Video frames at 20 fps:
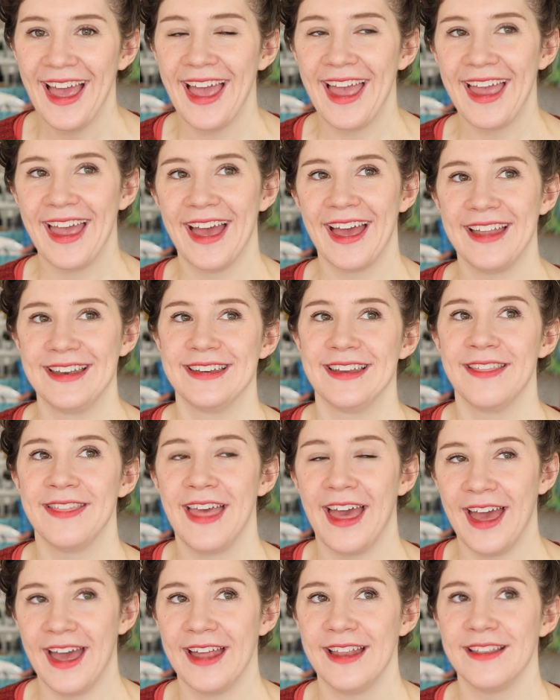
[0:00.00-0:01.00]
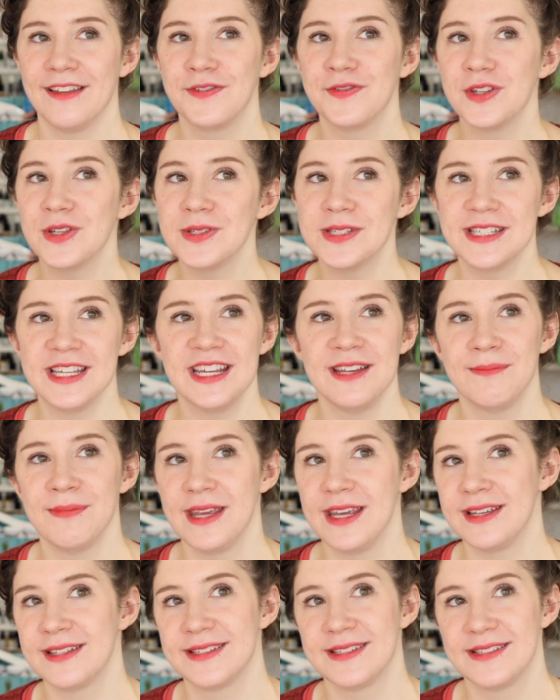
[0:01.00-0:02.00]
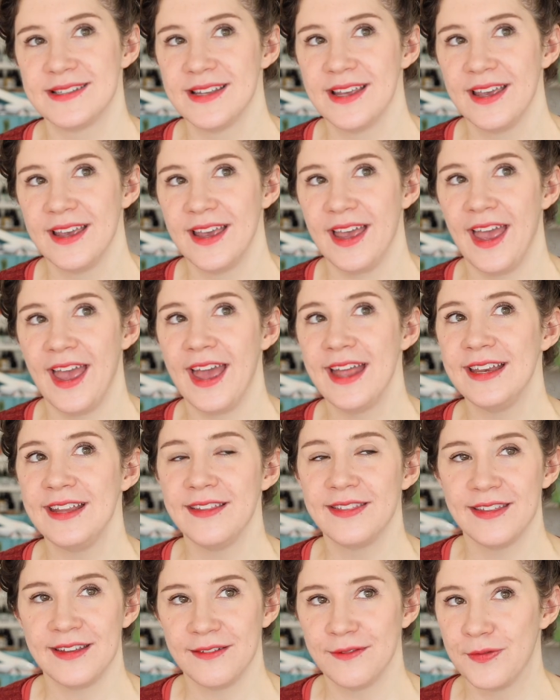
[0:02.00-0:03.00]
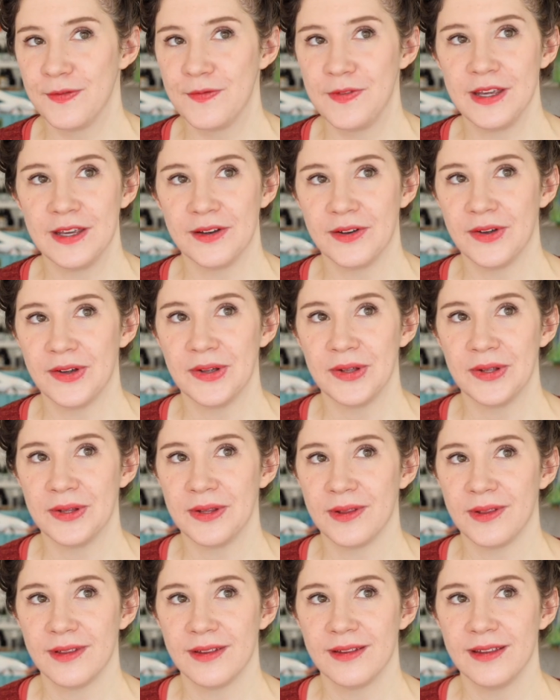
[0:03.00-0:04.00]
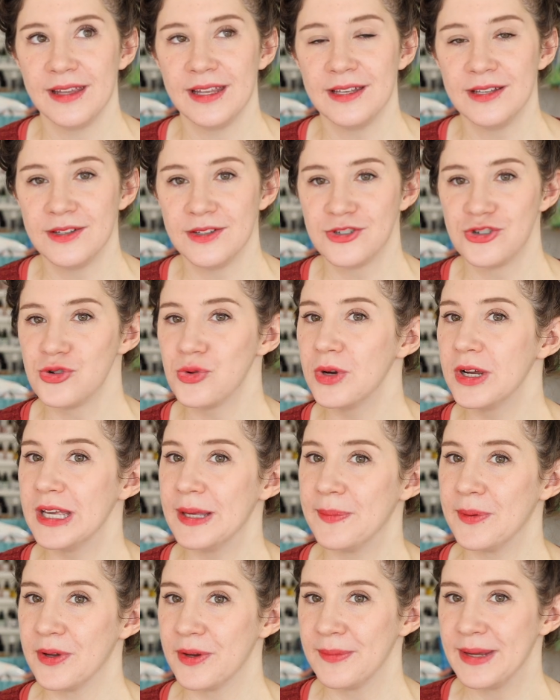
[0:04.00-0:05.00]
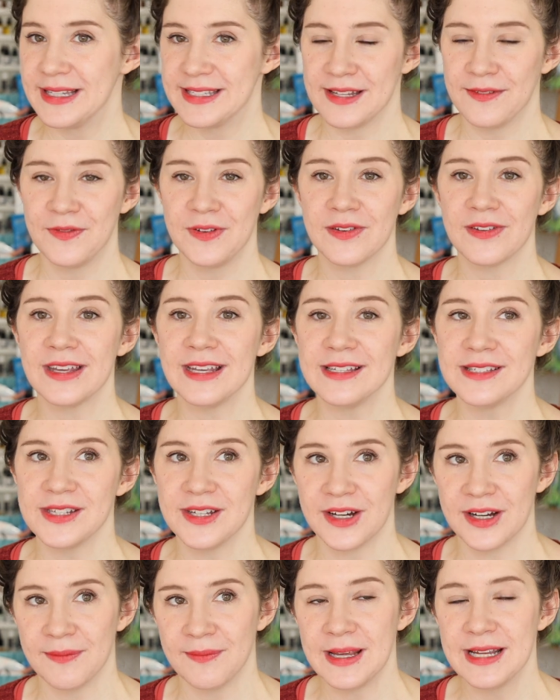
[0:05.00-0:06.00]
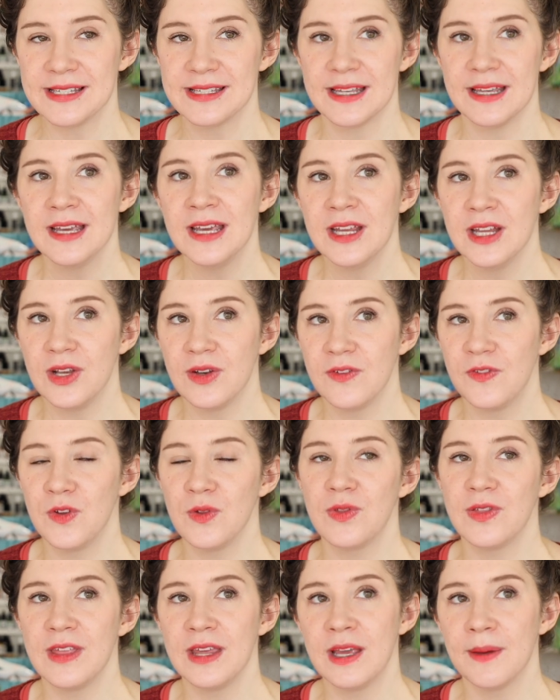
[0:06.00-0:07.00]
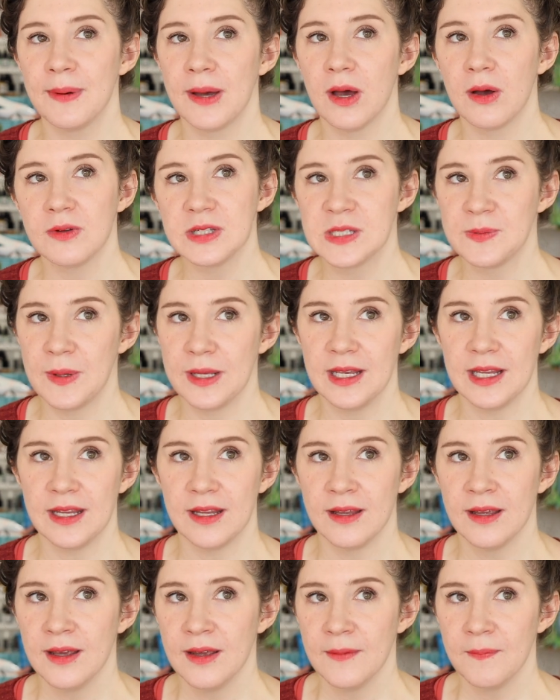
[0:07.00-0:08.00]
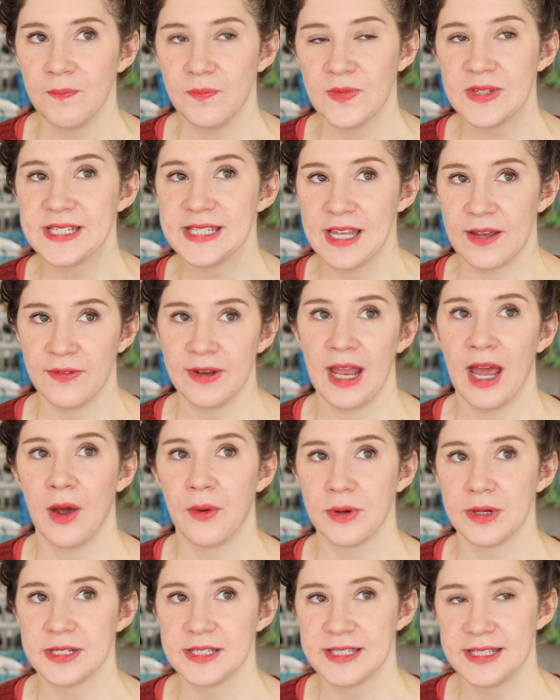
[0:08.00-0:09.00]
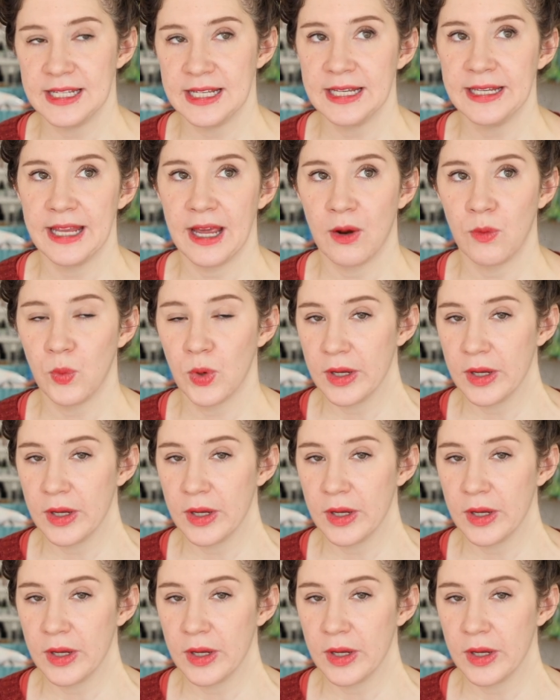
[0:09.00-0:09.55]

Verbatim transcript: And that the flow state makes anything feel enjoyable, or makes it feel easier. It makes it, you know, if you think about spending seven hours sitting down